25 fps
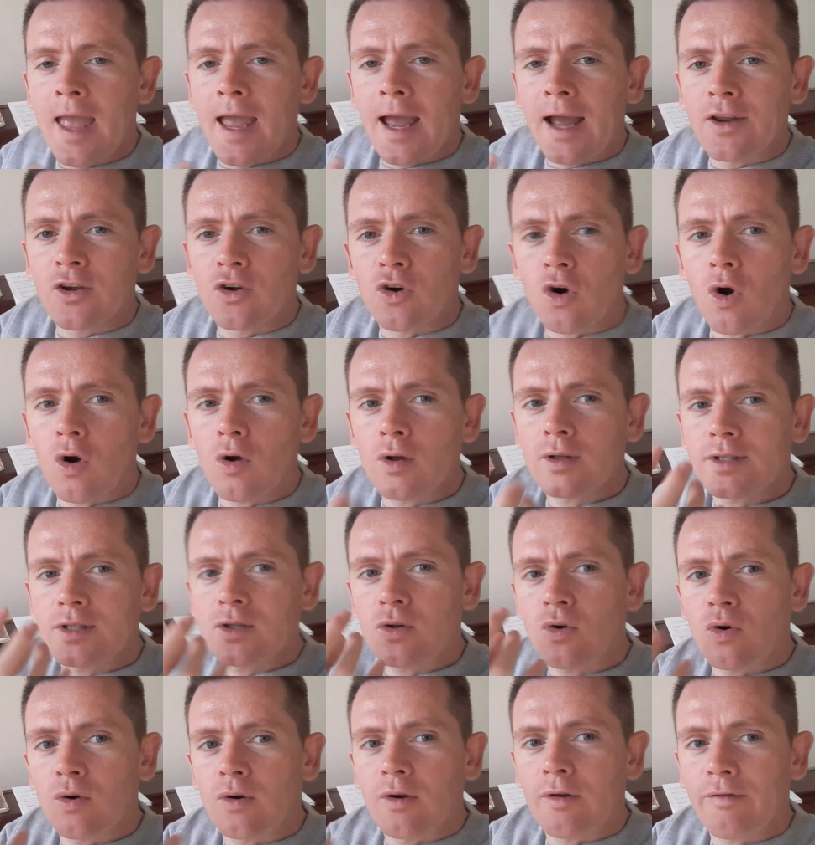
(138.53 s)
And you're
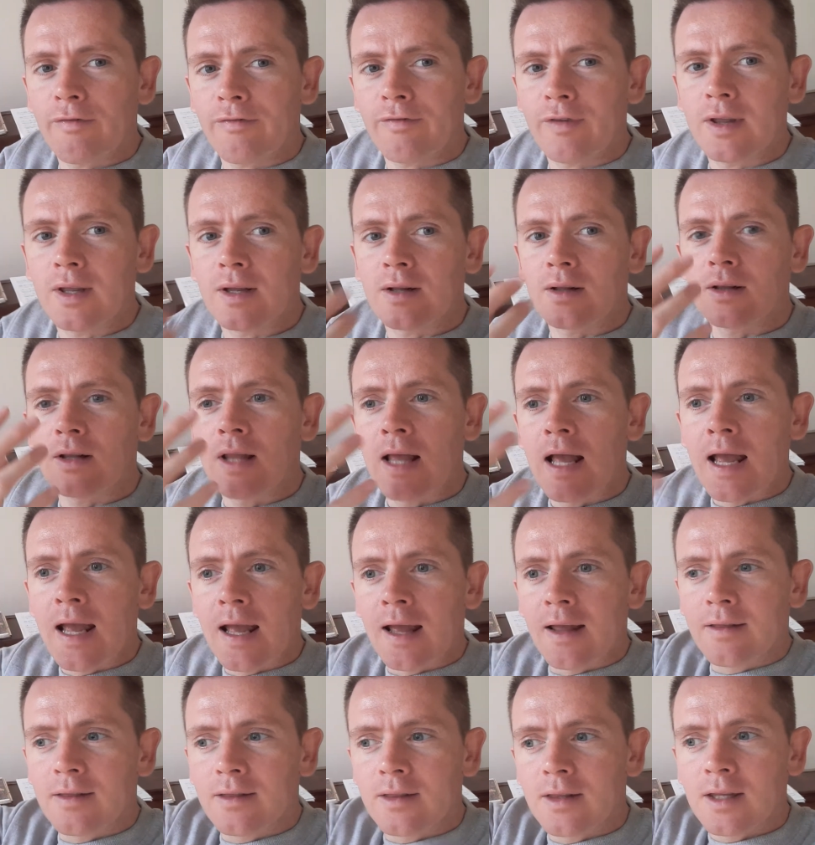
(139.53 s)
also going to feel
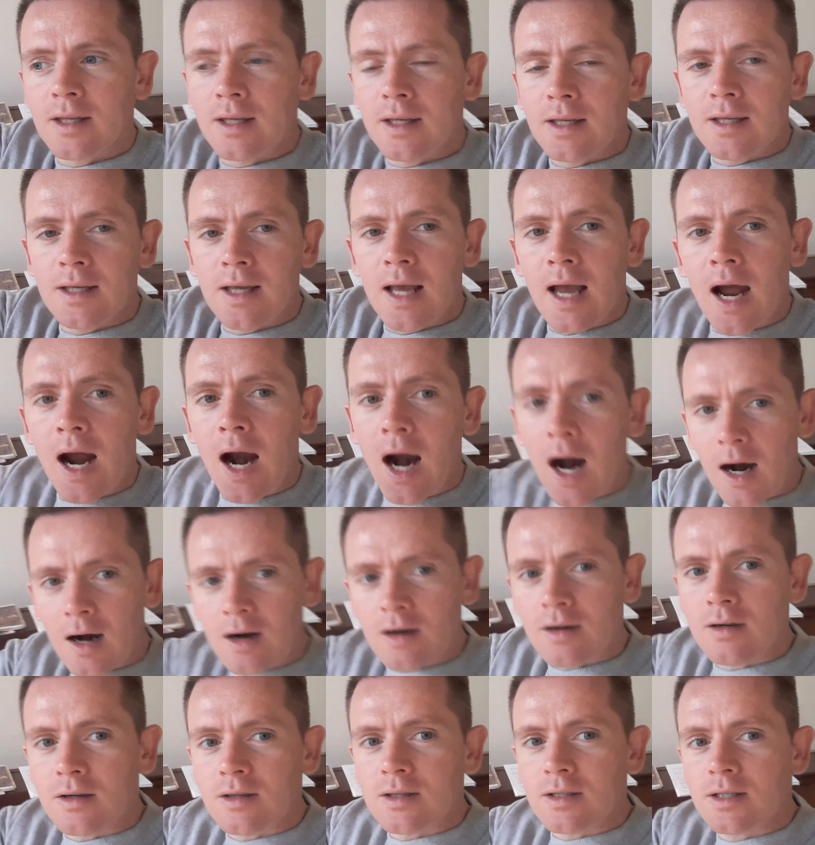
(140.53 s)
the
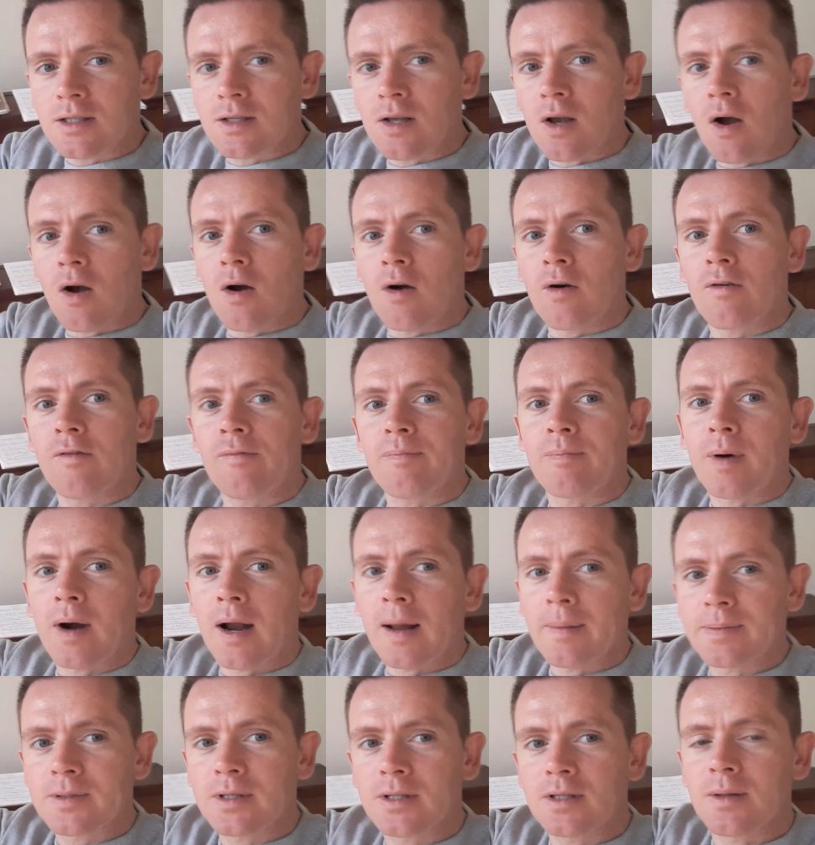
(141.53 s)
hardness of
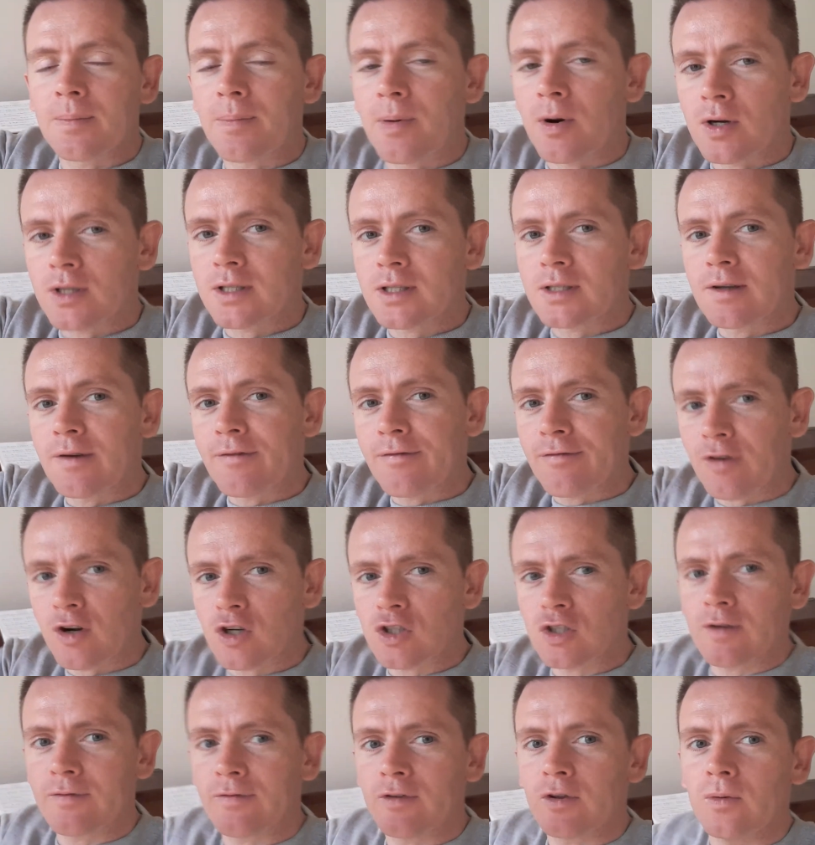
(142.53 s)
perhaps the person in
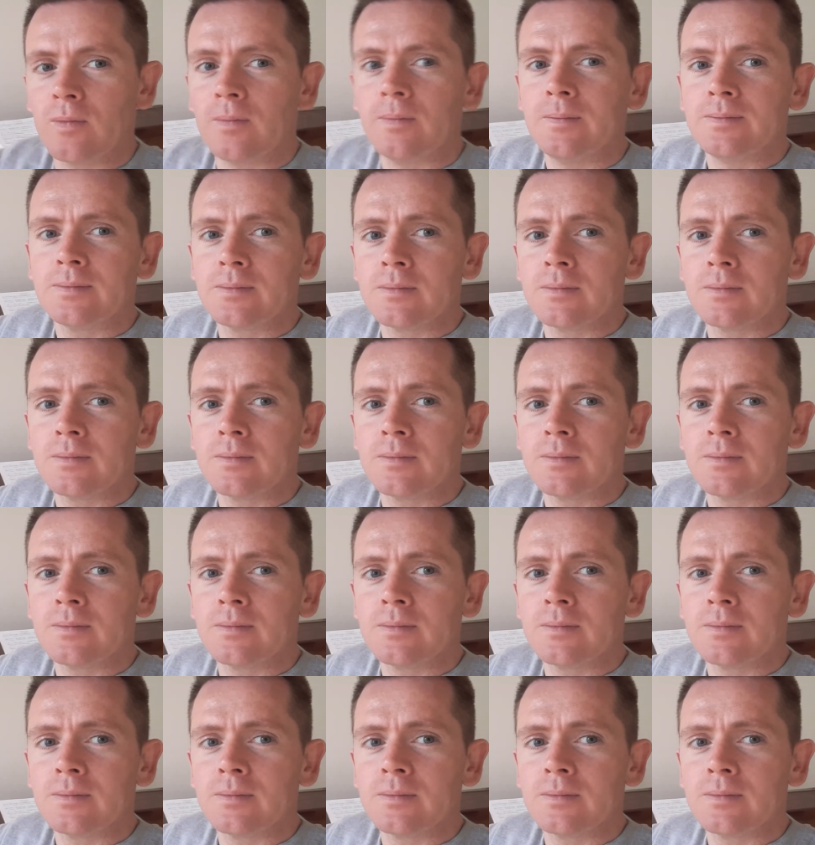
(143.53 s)
front of you.